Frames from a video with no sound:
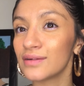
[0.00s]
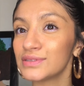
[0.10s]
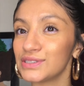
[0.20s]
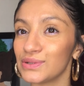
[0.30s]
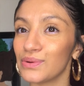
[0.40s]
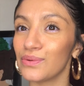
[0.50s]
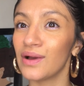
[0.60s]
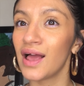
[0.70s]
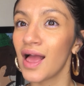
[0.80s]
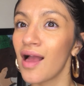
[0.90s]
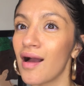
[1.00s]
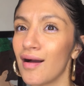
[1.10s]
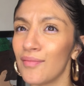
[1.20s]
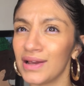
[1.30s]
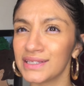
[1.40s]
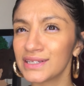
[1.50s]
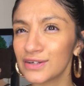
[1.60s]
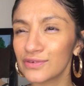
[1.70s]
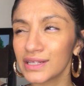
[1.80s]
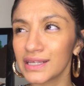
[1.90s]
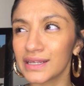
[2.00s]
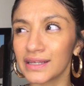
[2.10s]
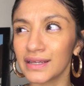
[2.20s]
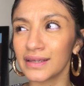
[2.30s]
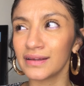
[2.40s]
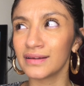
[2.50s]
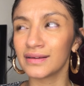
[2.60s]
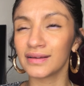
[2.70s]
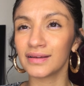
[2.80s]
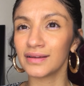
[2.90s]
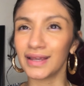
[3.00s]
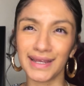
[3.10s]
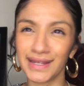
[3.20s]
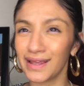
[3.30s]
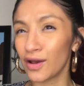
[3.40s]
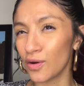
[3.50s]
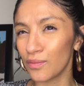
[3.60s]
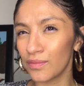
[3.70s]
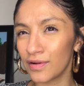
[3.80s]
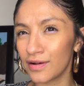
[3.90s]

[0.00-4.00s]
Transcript: So I didn't really get any help